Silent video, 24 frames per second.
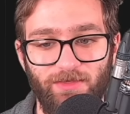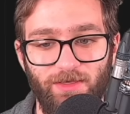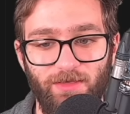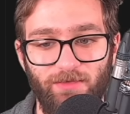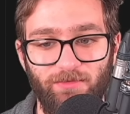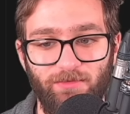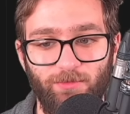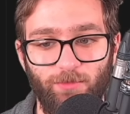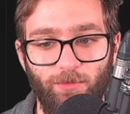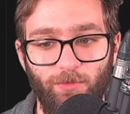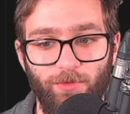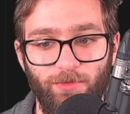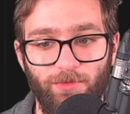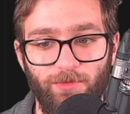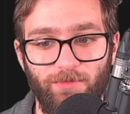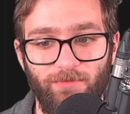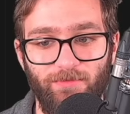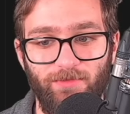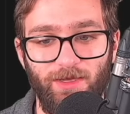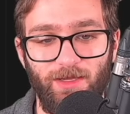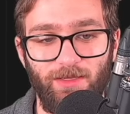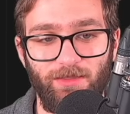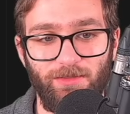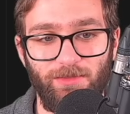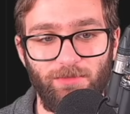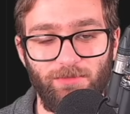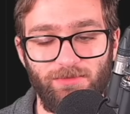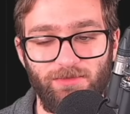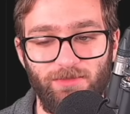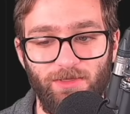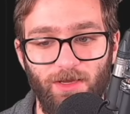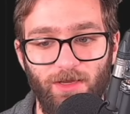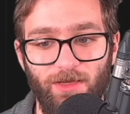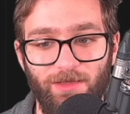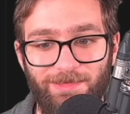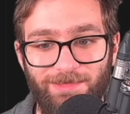exporter
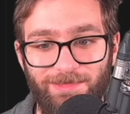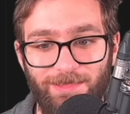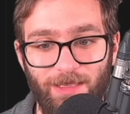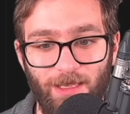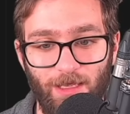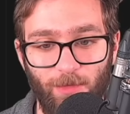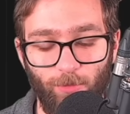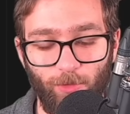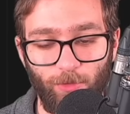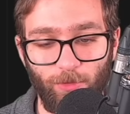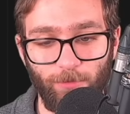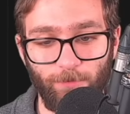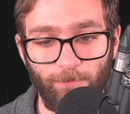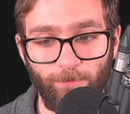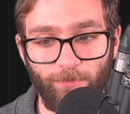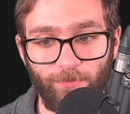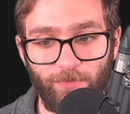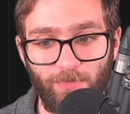values.yaml.